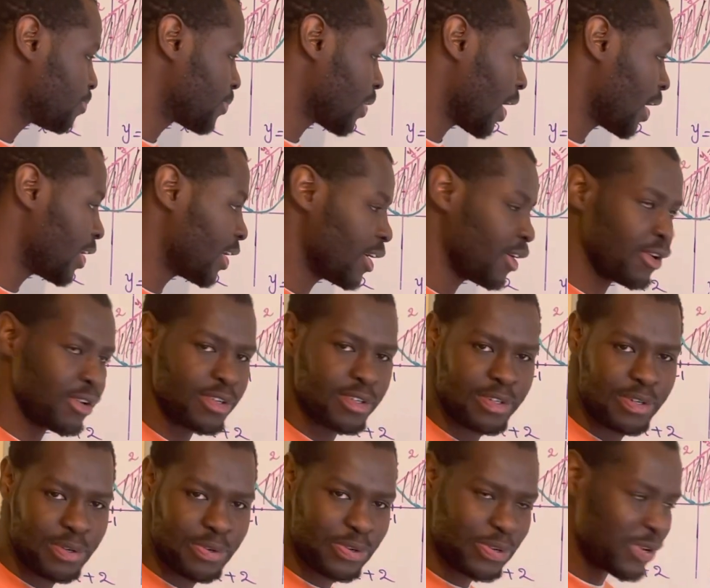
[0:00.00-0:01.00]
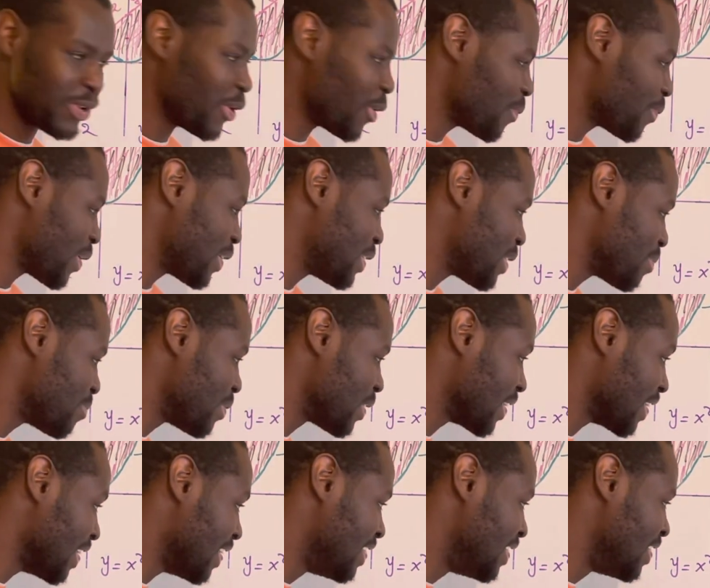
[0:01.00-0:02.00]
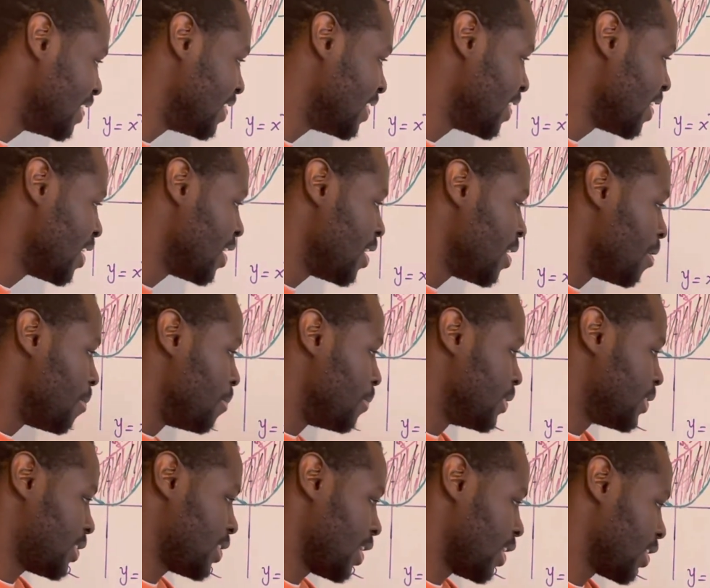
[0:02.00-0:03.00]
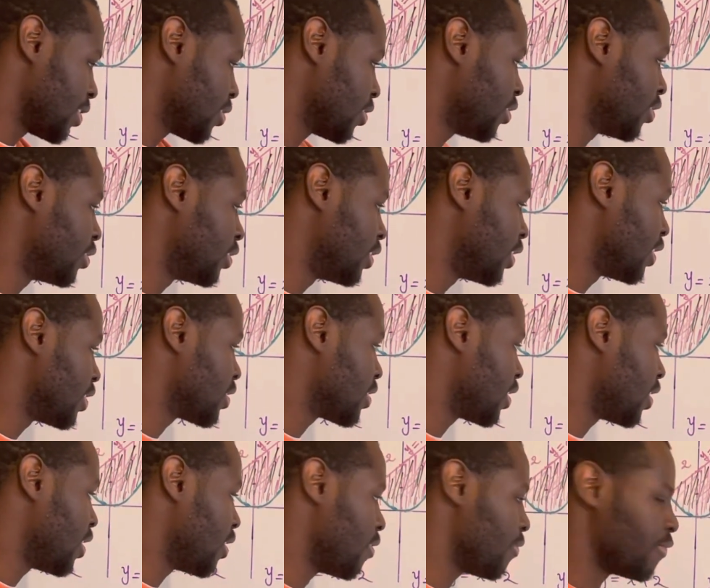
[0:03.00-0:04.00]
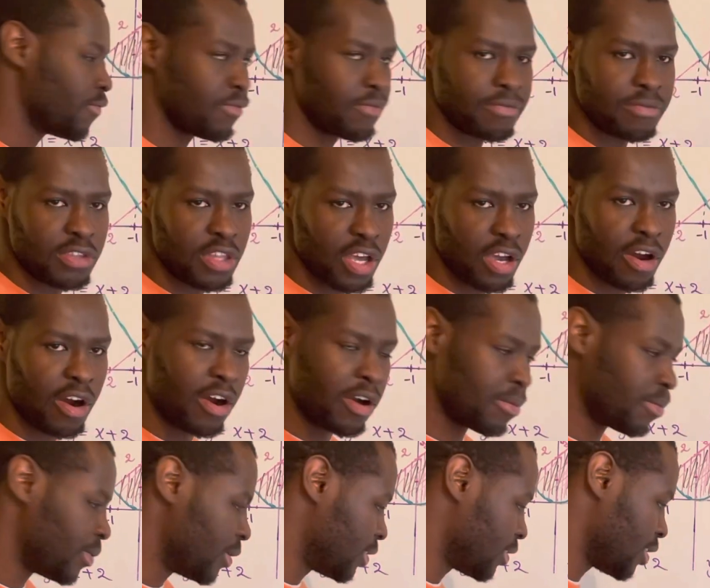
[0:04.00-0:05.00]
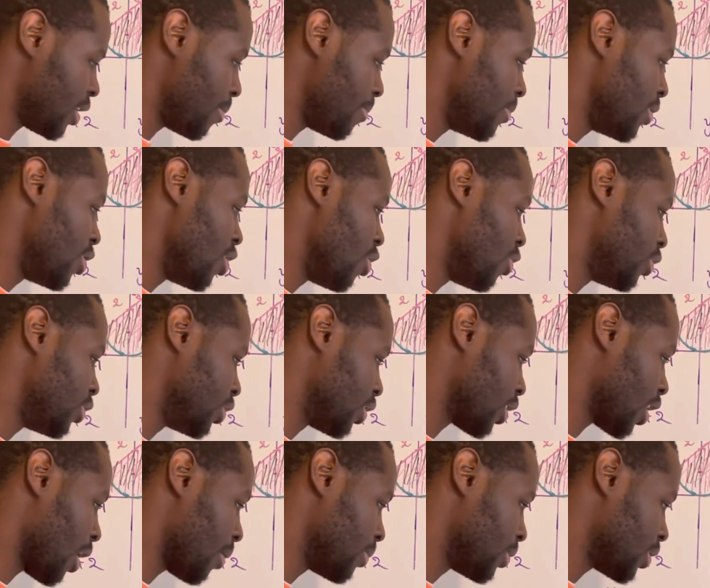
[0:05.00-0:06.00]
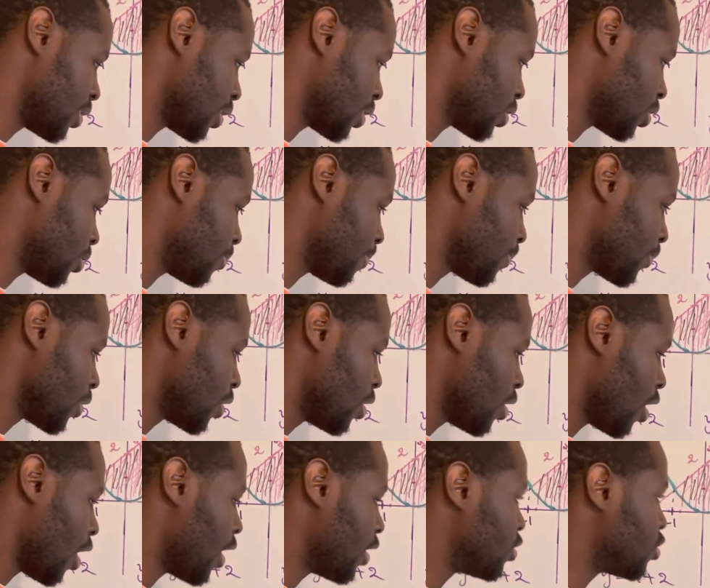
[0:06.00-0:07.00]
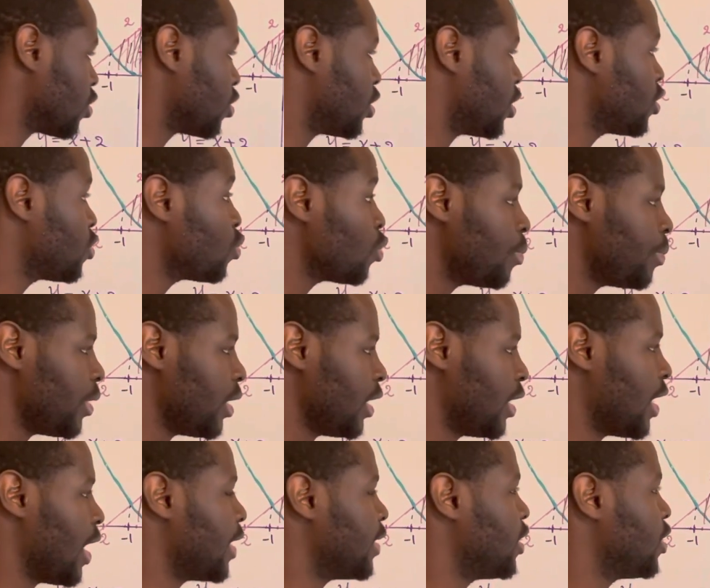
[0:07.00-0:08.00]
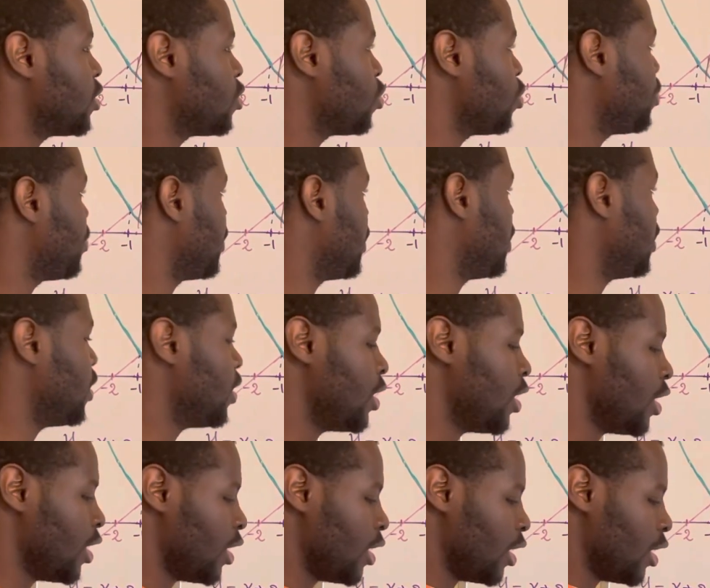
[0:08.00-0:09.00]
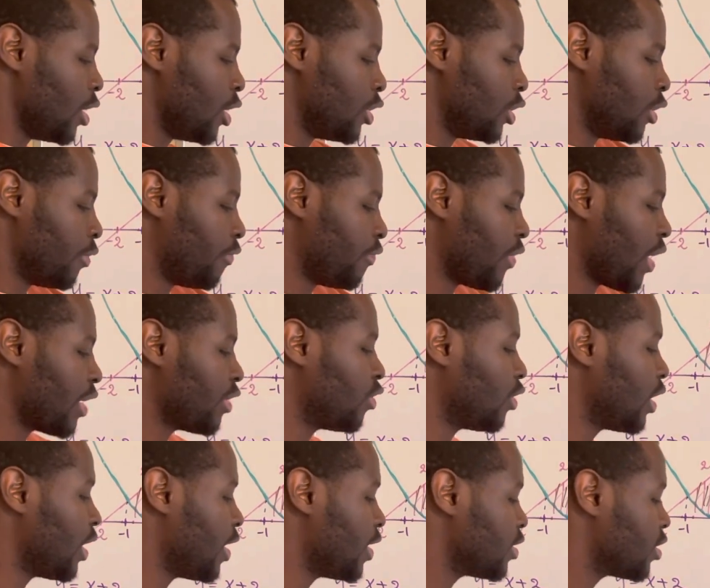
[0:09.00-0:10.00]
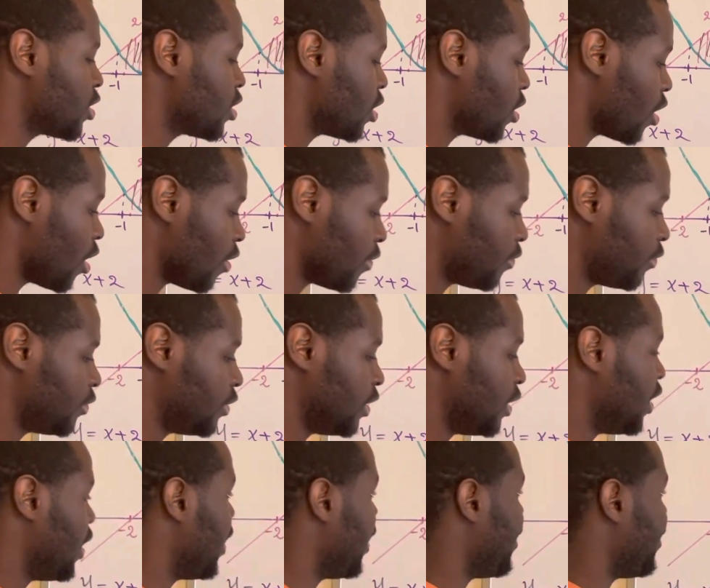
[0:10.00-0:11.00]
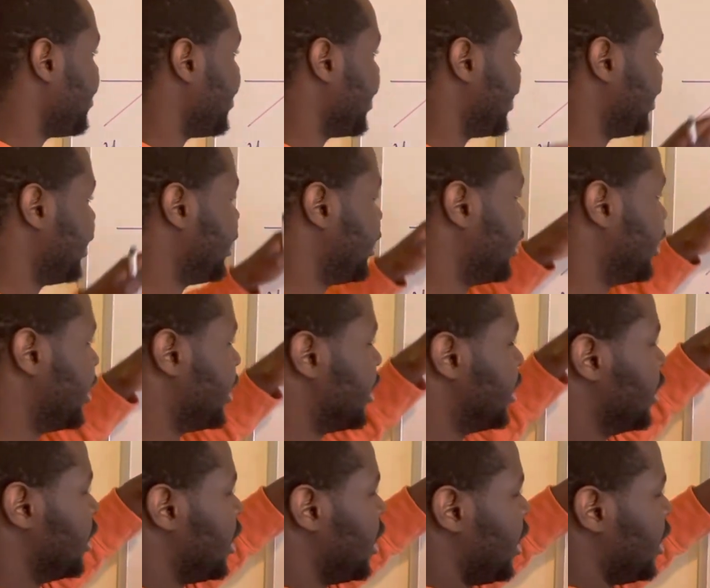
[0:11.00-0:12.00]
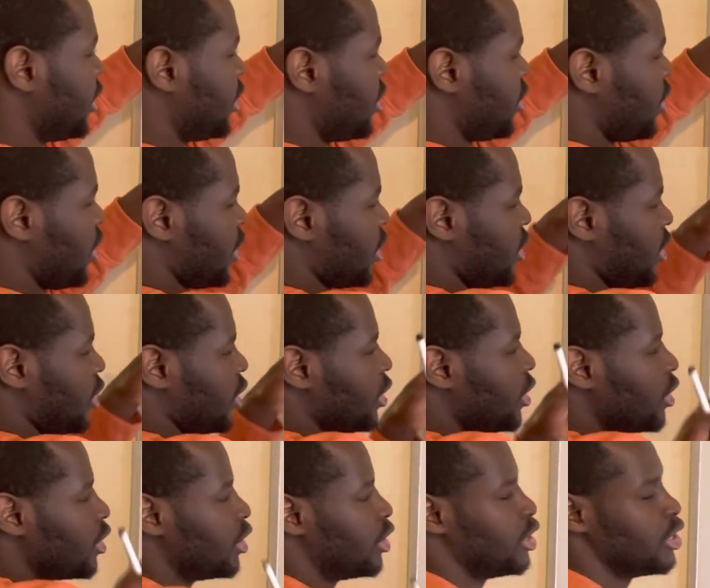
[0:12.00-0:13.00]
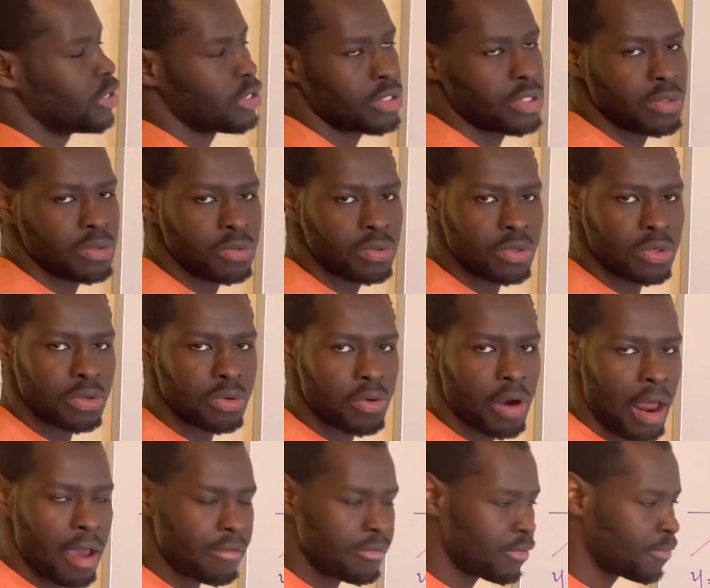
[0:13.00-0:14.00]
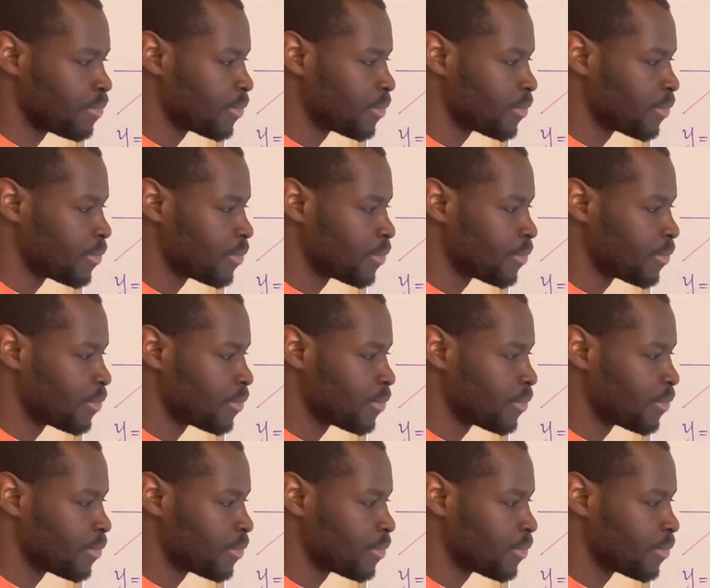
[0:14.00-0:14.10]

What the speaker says: And I really hope I didn't make any mistake on this, and if there are, please let me know in the comment section. All right, so this will be it, and this will be the final answer of the area intersecting these two graphs.